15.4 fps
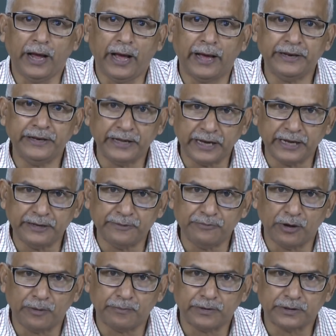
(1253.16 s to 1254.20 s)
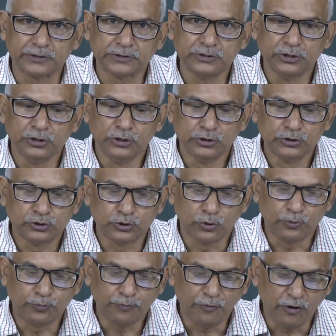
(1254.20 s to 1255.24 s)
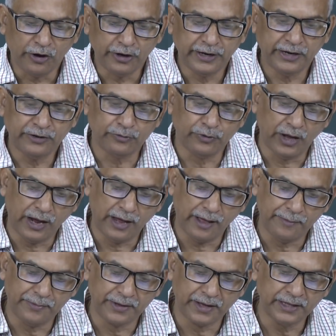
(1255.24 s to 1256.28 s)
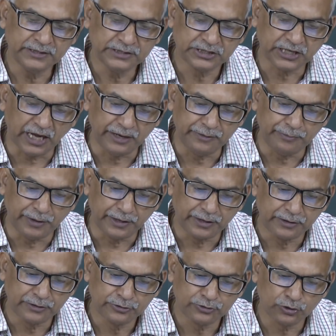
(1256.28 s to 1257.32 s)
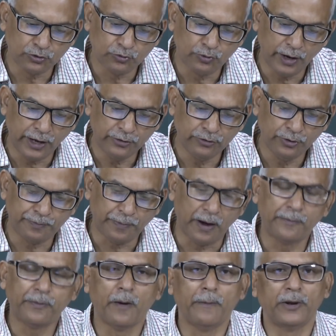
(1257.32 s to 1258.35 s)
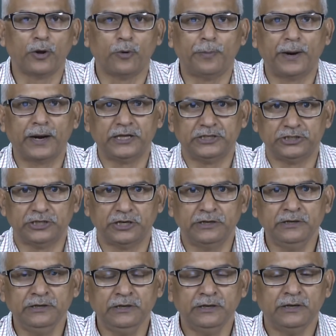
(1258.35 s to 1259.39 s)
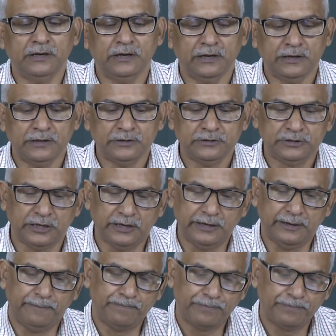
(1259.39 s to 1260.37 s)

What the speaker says: and negative numbers. So, for that we are having a sign bit. So, when we perform an operation say